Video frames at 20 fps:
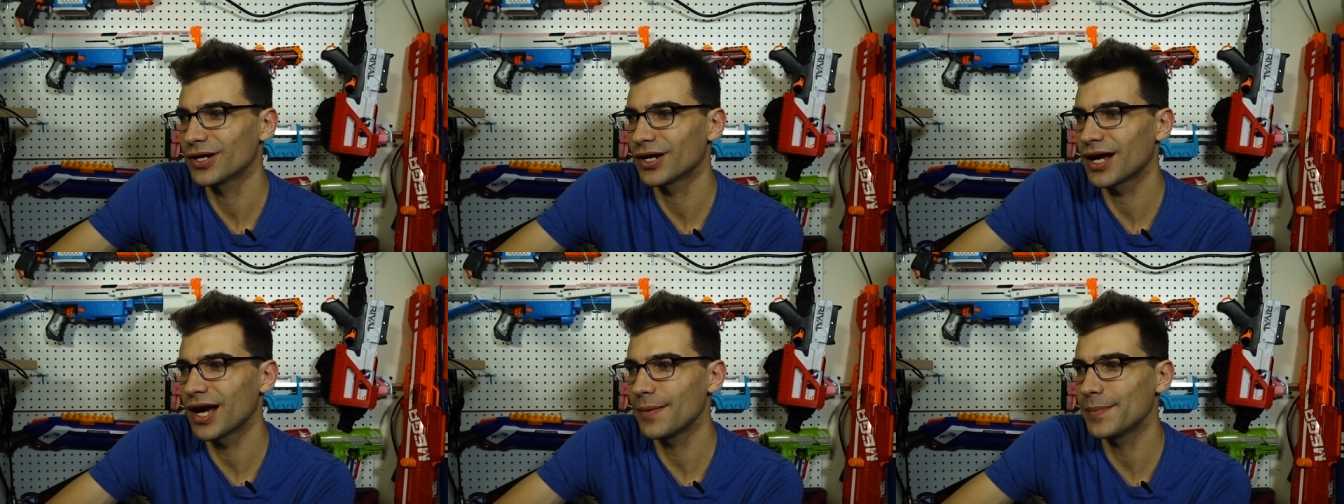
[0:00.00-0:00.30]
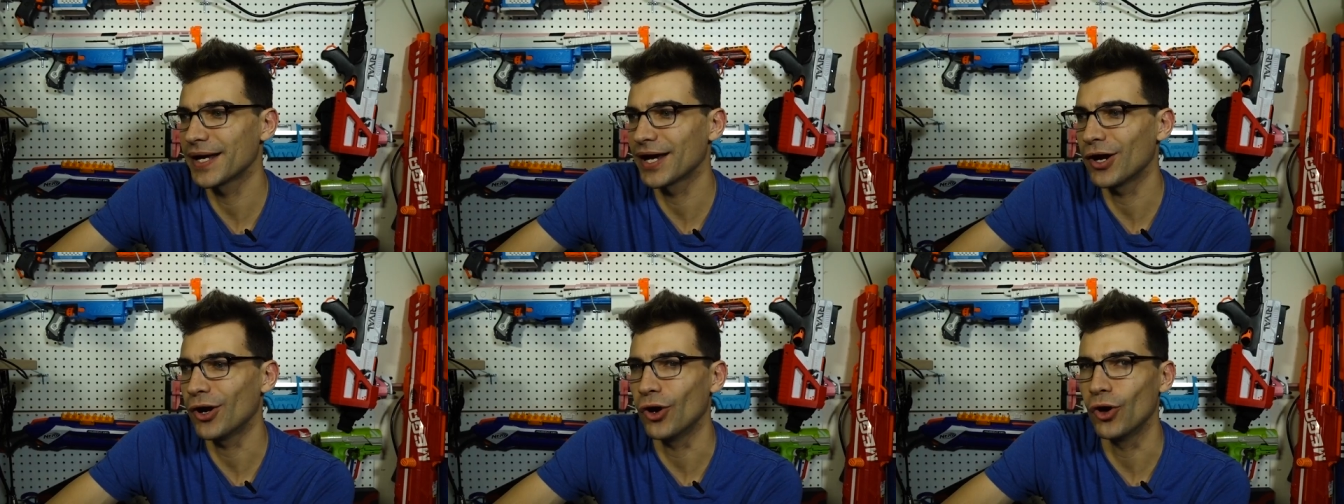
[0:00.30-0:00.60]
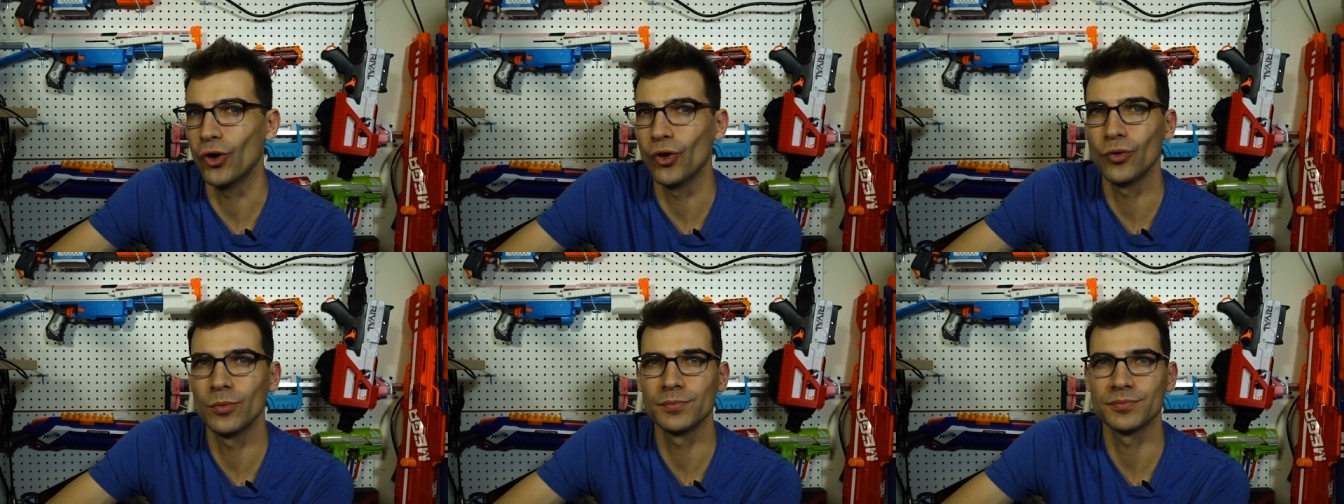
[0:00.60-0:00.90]
coming
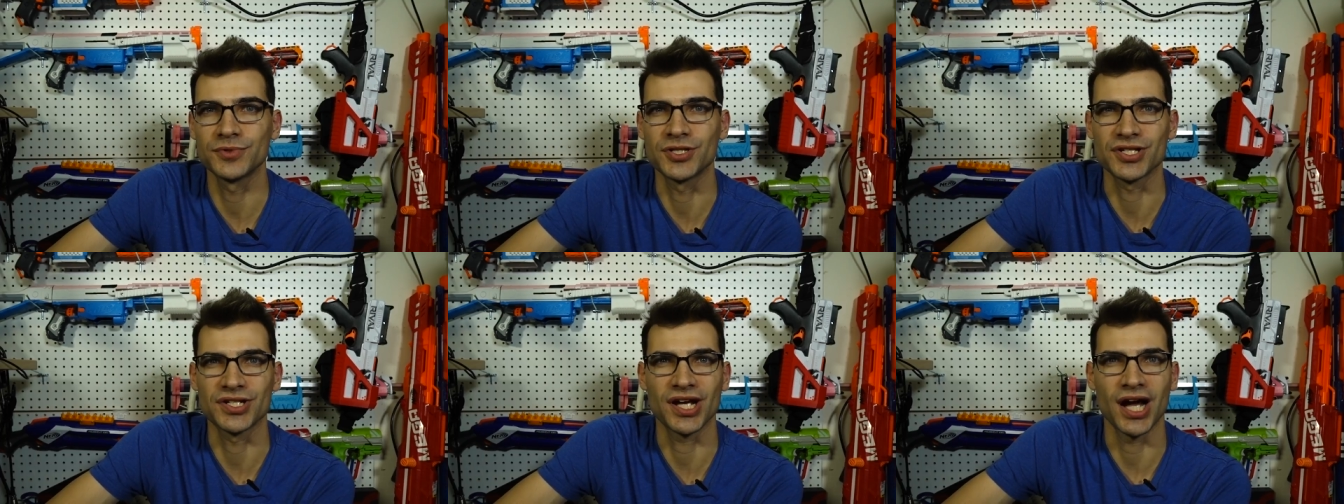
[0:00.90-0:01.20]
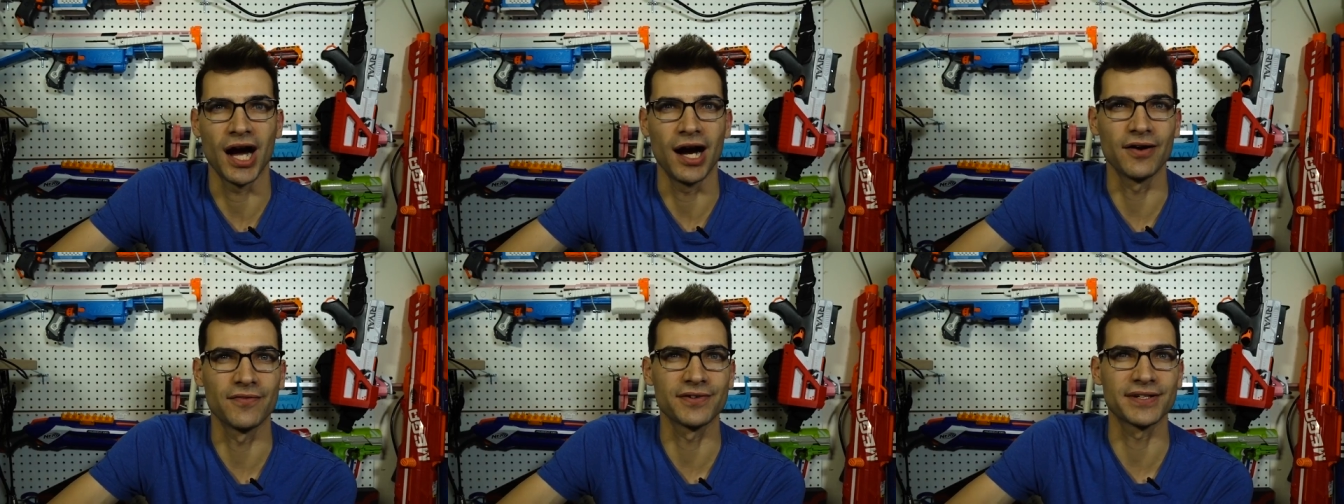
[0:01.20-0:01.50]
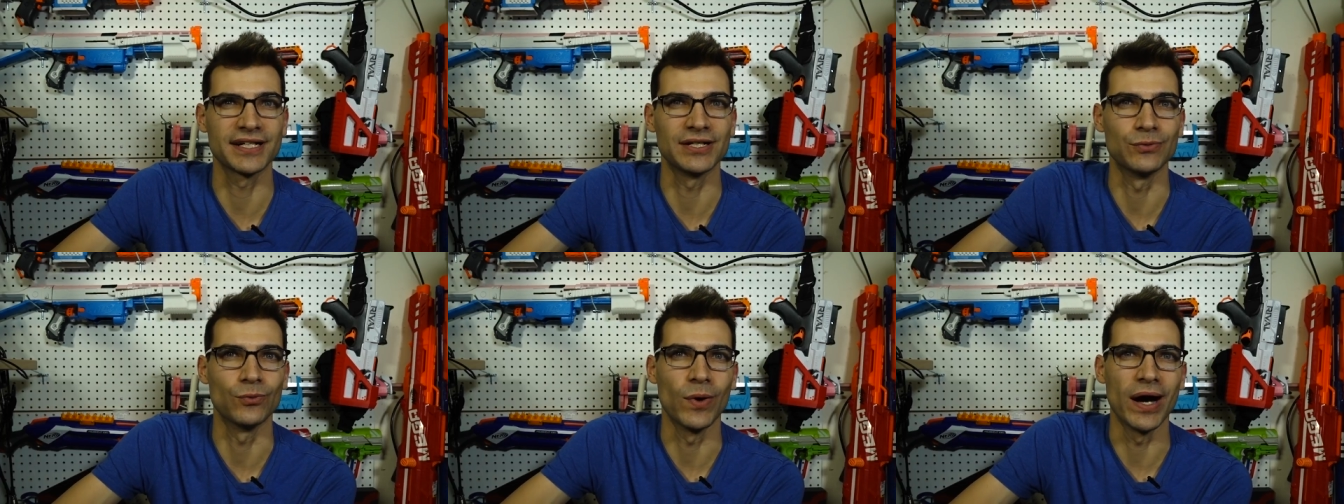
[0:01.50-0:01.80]
home just
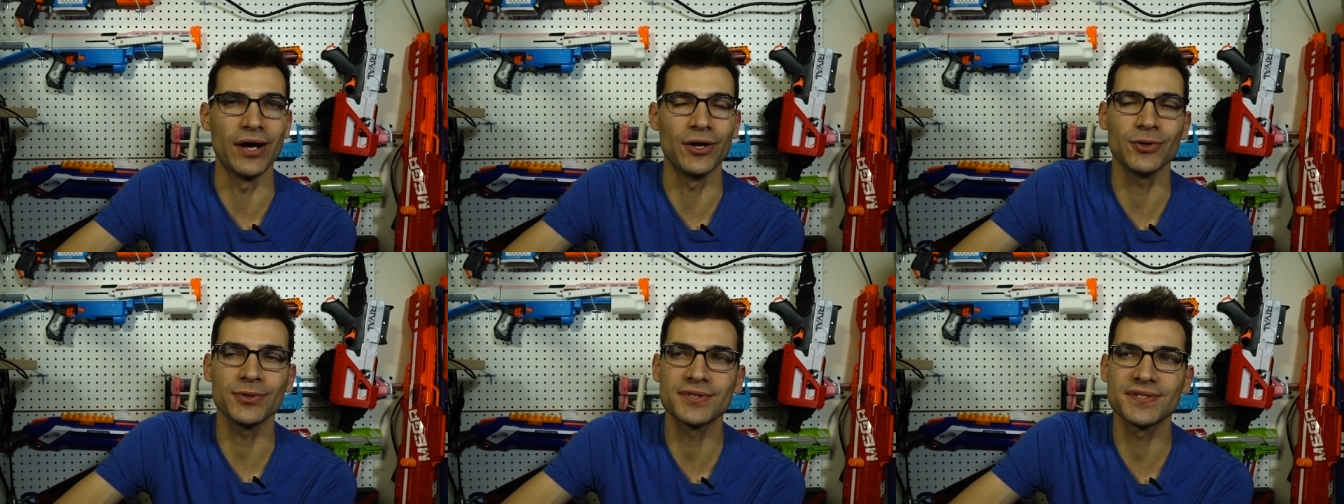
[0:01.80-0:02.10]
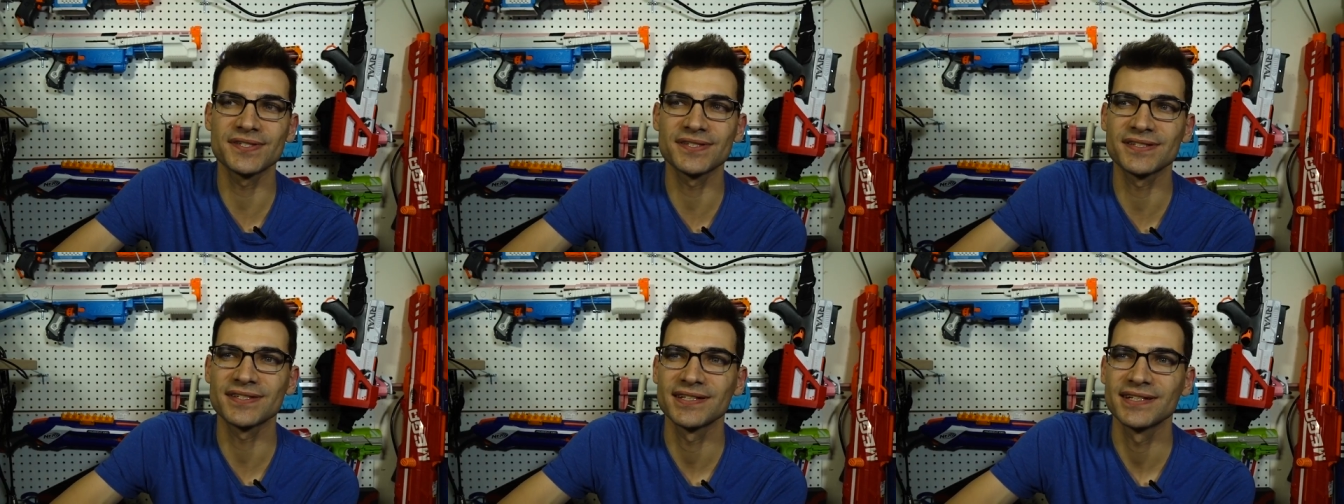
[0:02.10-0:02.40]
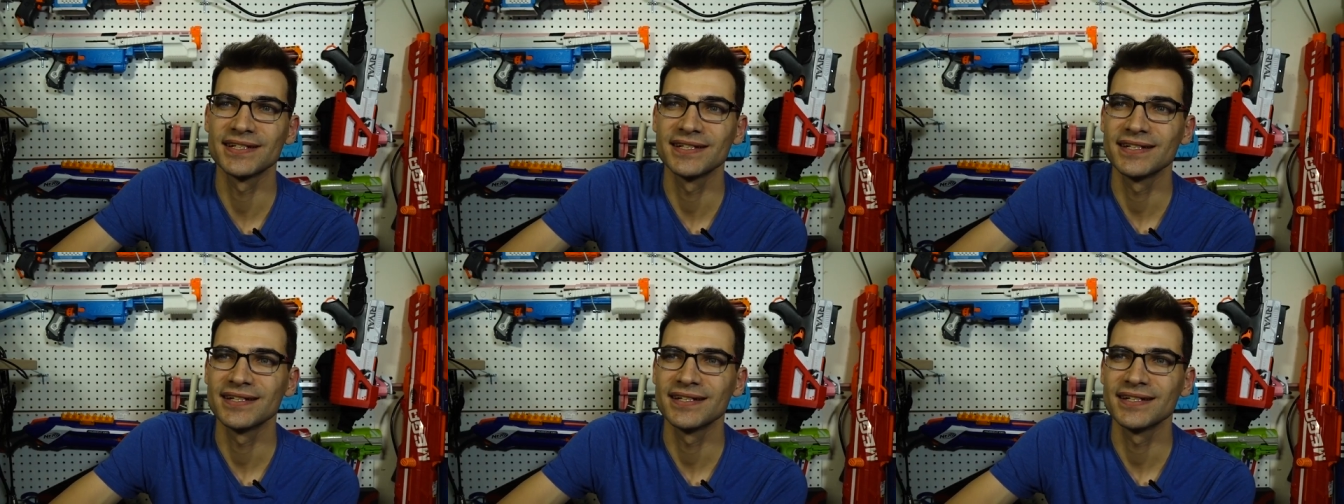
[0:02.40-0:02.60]
covered in welts,